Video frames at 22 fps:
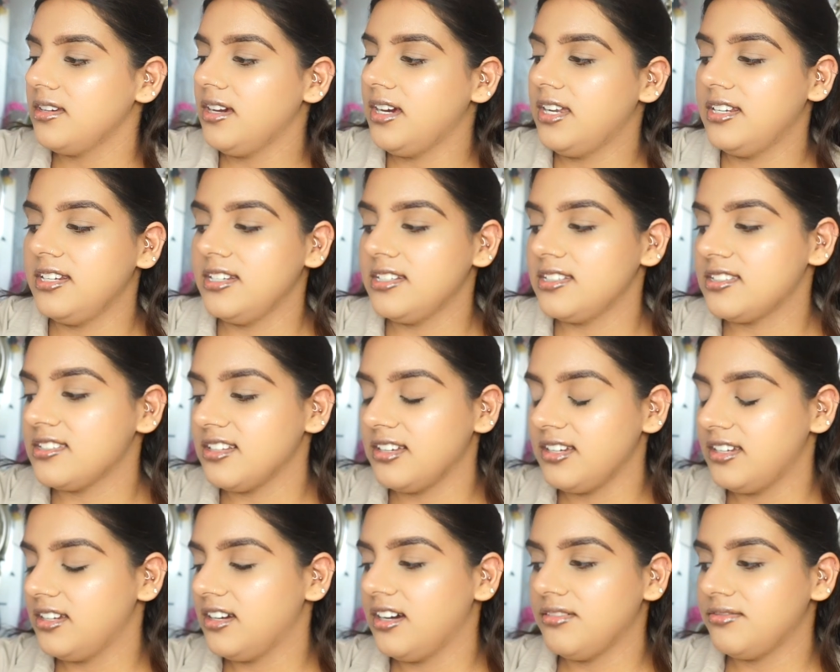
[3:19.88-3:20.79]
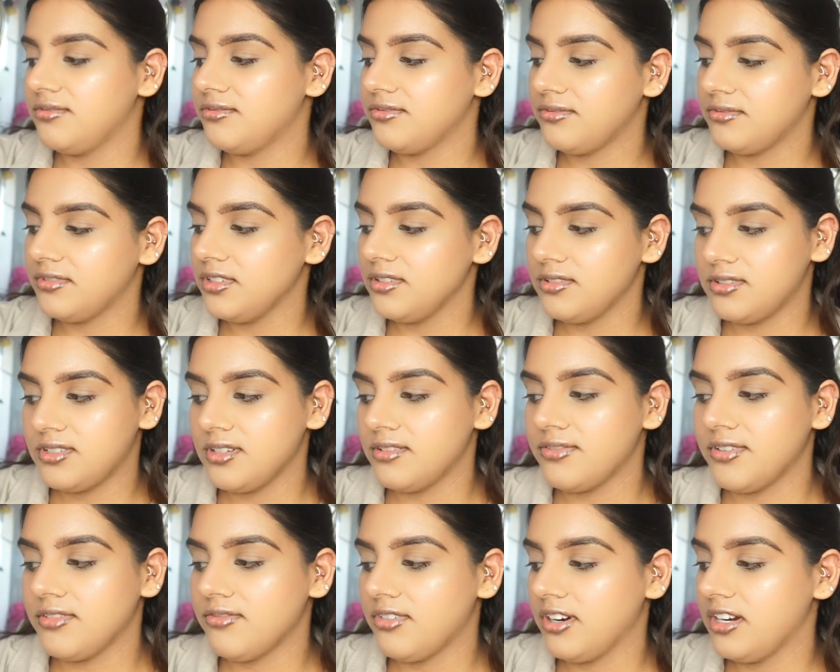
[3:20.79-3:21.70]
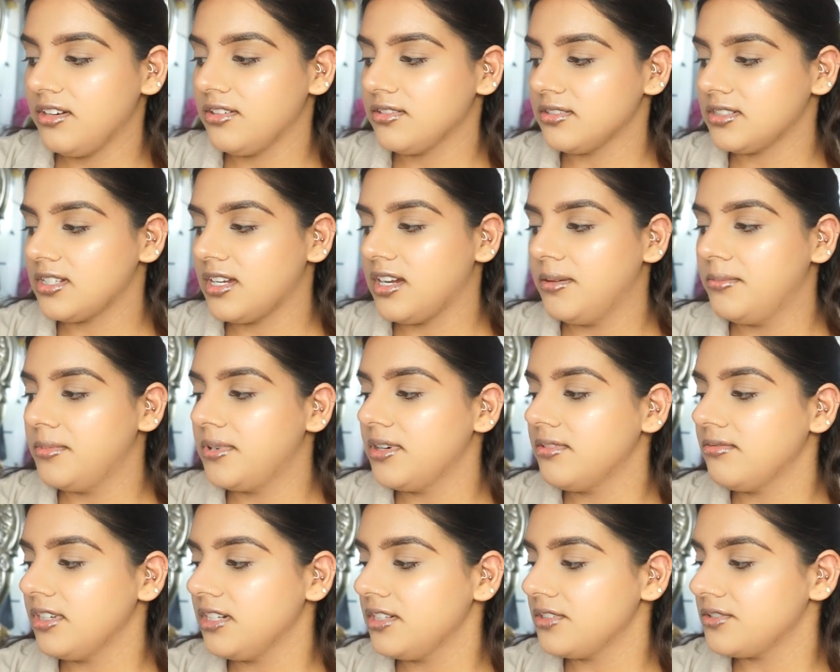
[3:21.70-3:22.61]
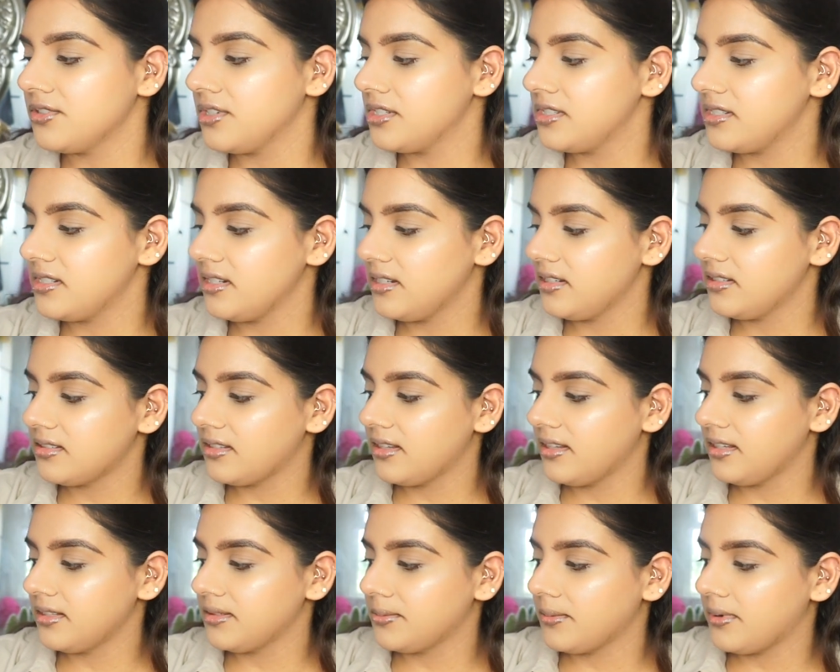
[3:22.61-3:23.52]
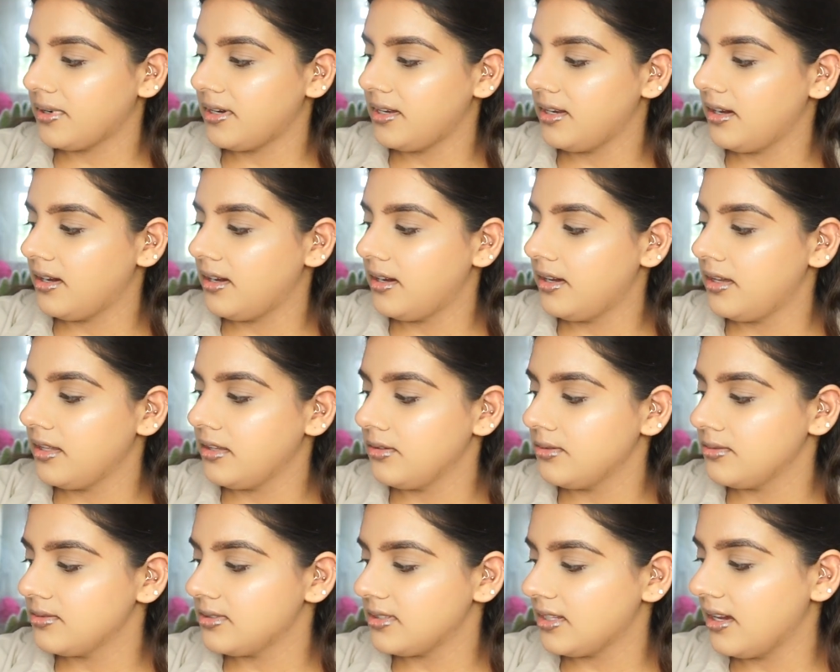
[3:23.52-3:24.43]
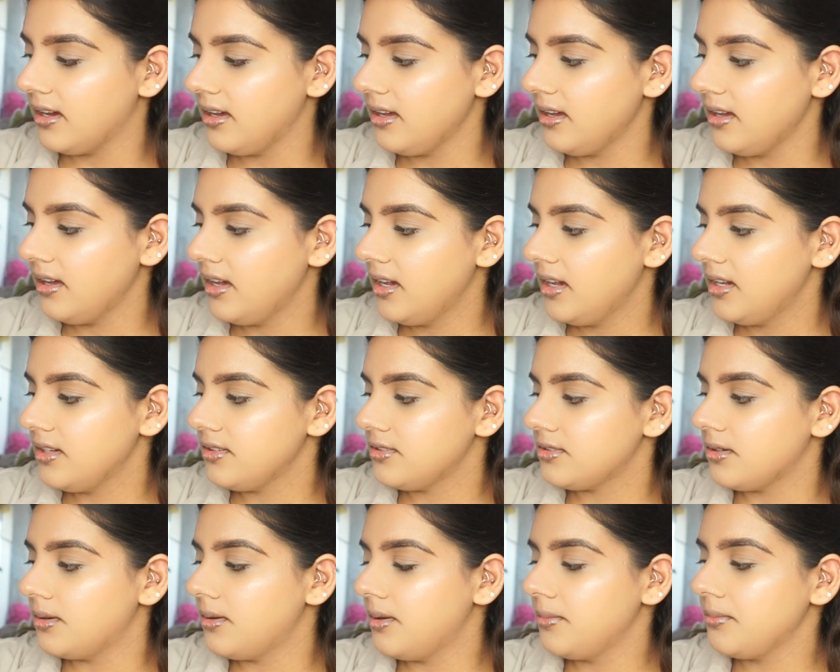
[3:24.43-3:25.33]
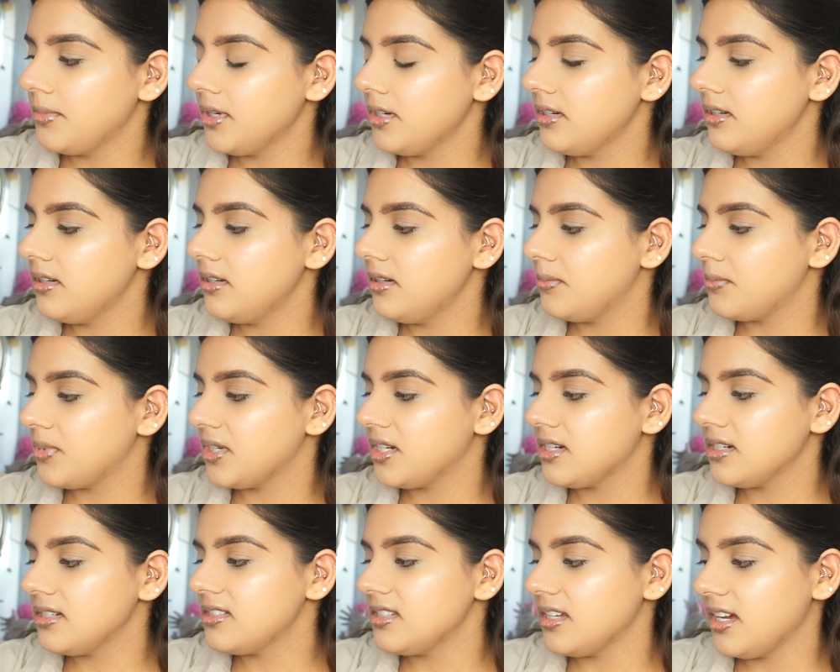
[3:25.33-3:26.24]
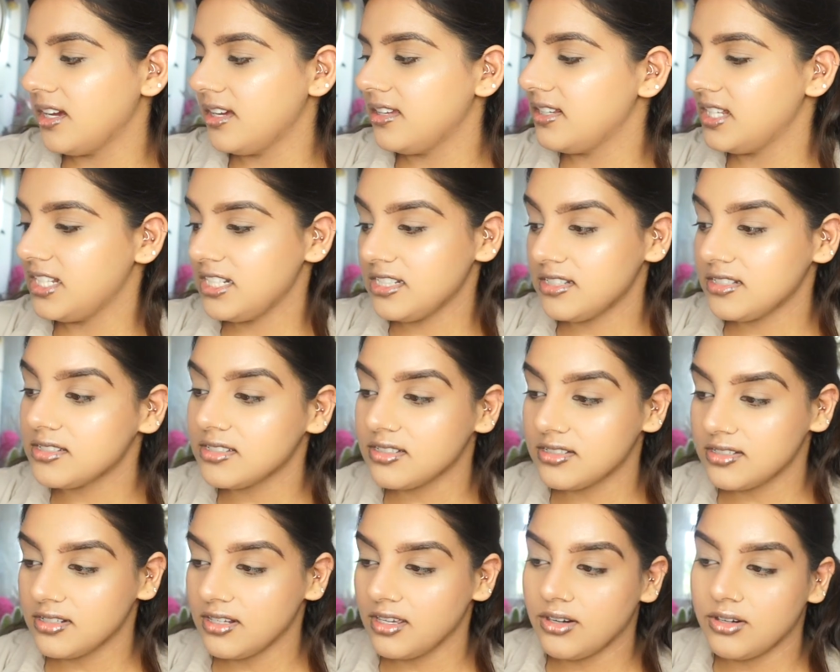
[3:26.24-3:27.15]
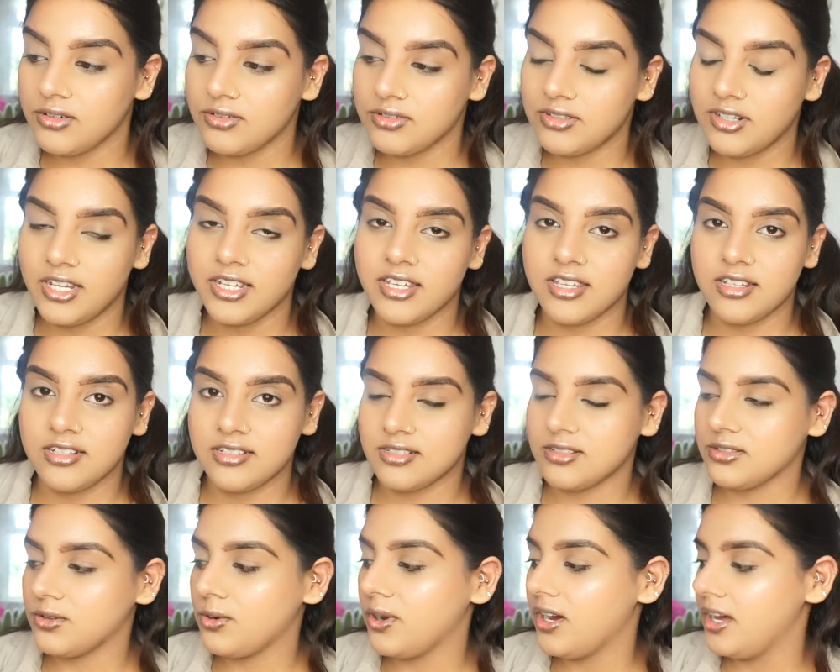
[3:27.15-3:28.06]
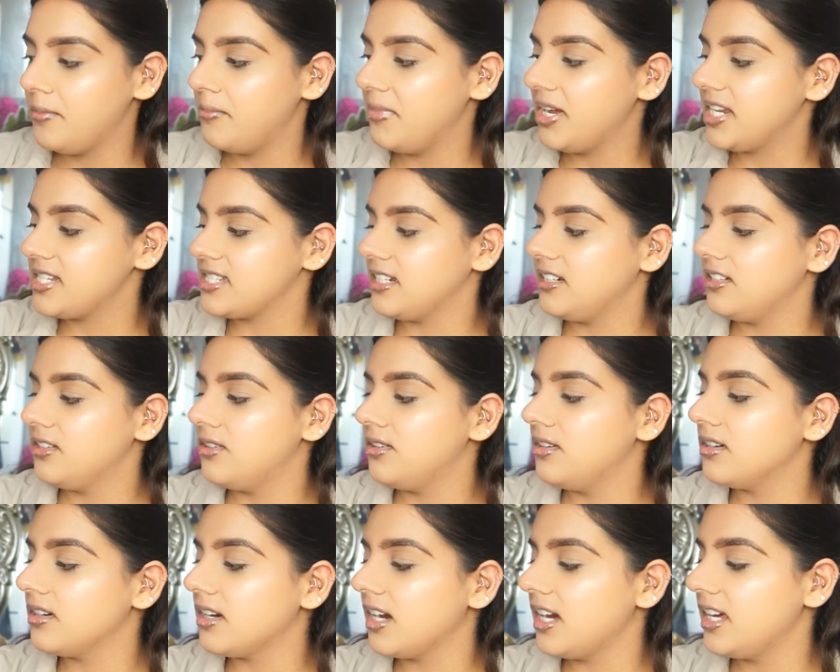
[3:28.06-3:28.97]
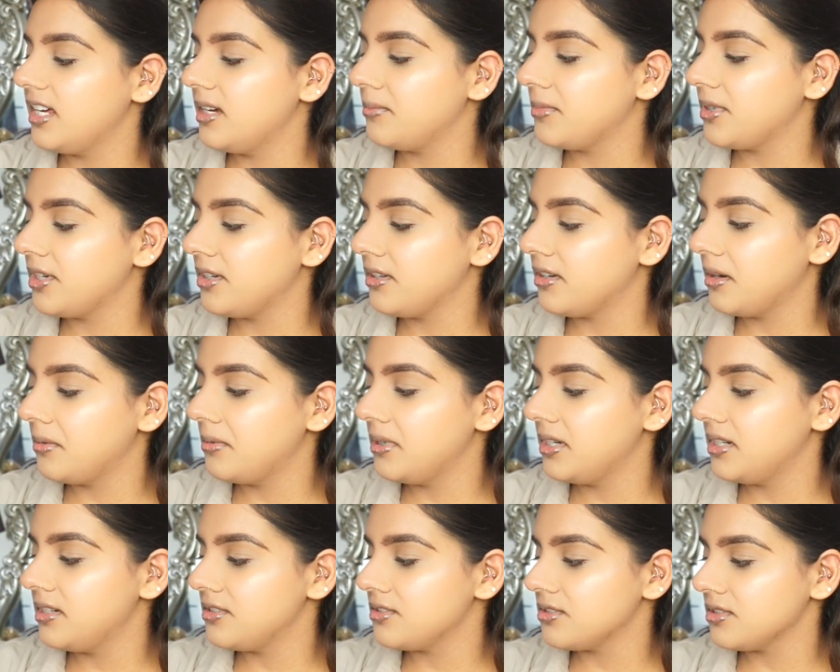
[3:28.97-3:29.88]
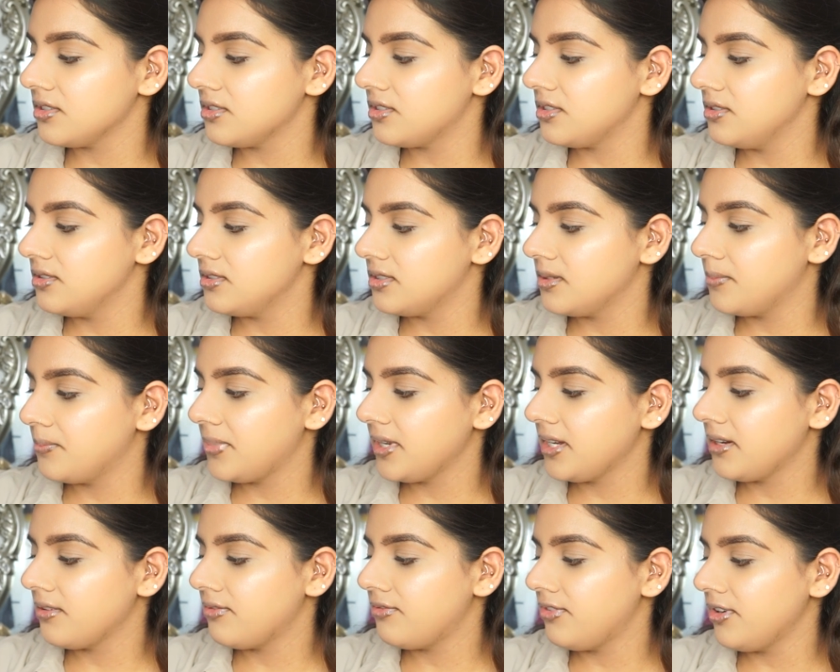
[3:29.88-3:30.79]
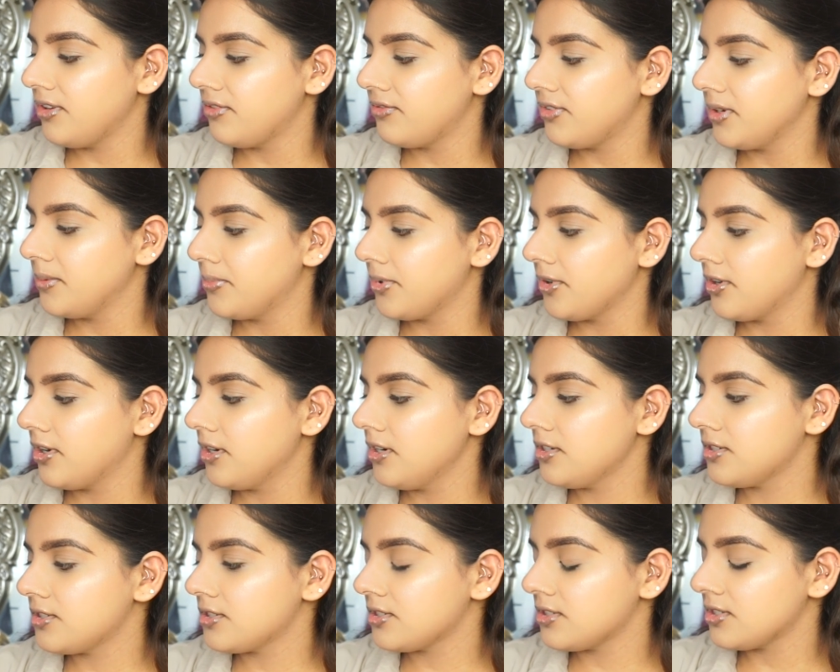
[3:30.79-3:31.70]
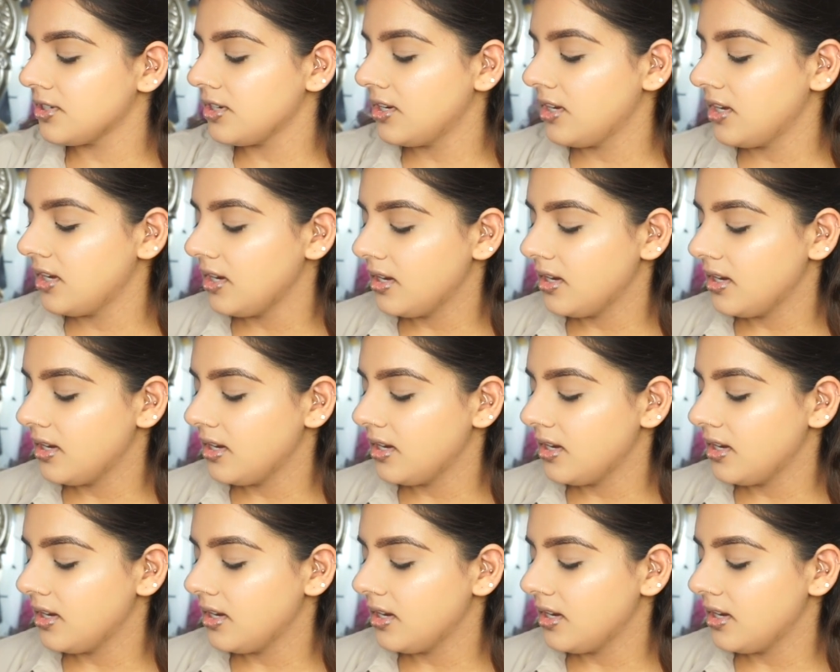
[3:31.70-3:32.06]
And it's like I've used it for a very long time and I really trust it, so that's why I use that. So I'm gonna, because it's quite a messy look, I am going to go in and just use a big fluffy brush.